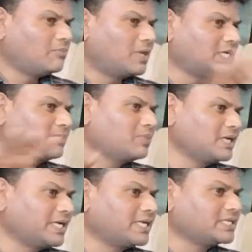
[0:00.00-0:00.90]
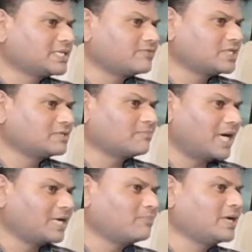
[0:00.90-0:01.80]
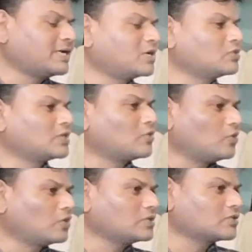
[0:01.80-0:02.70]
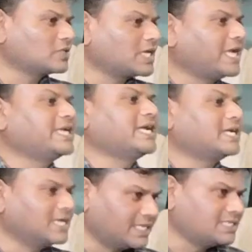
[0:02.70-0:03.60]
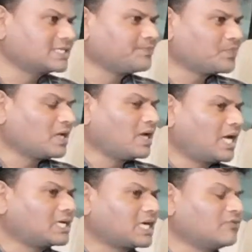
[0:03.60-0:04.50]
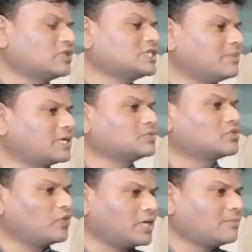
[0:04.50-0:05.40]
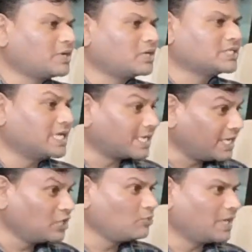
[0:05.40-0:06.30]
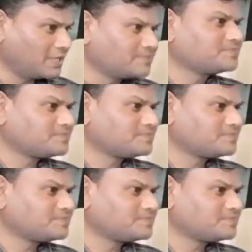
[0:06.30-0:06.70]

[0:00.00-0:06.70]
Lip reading: multiple areas I've just manipulated to the core so that I get leads and conversion becomes quick because they are ready to buy.